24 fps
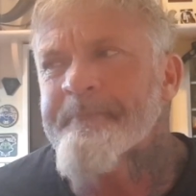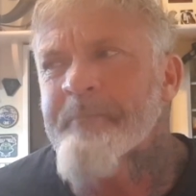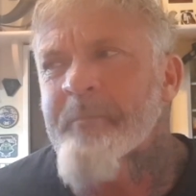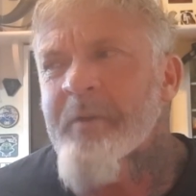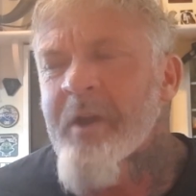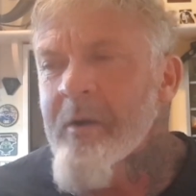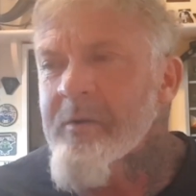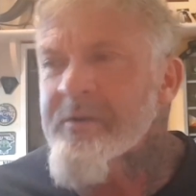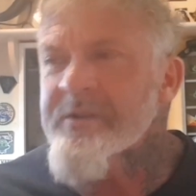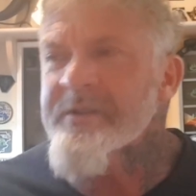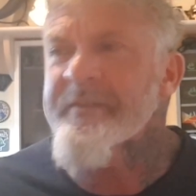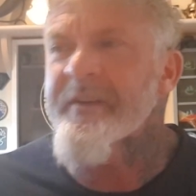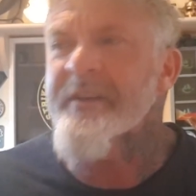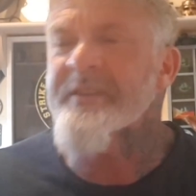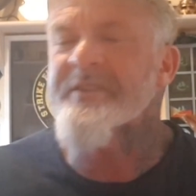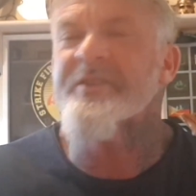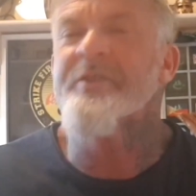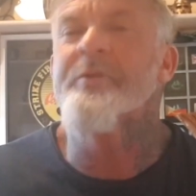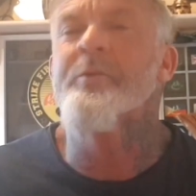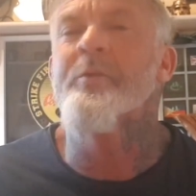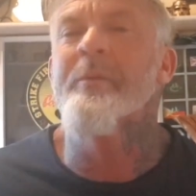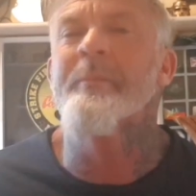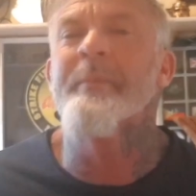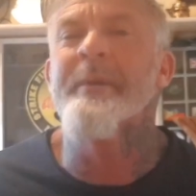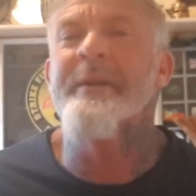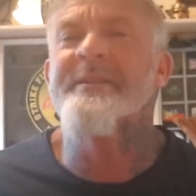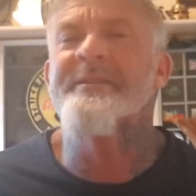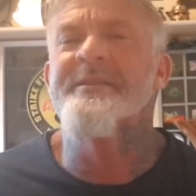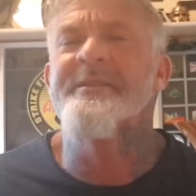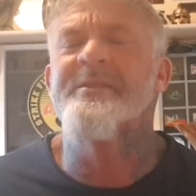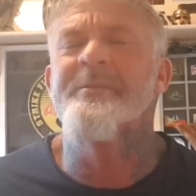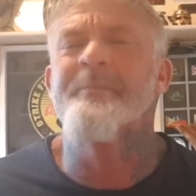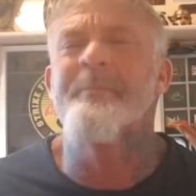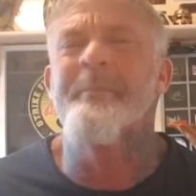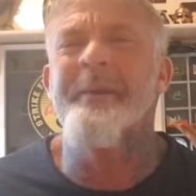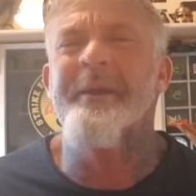cultivating your
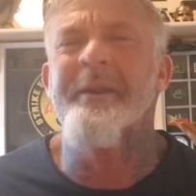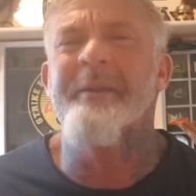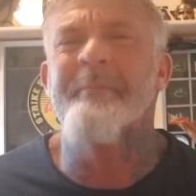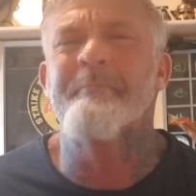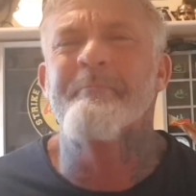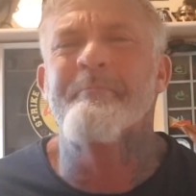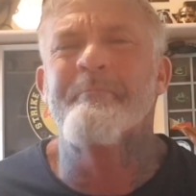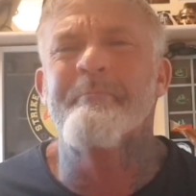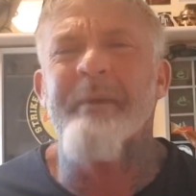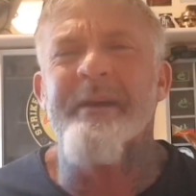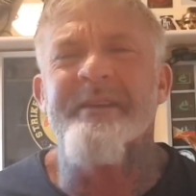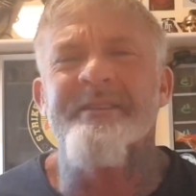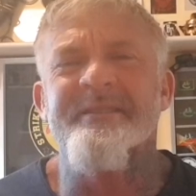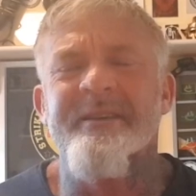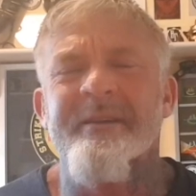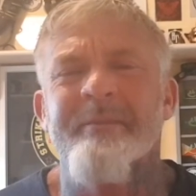ability to be the best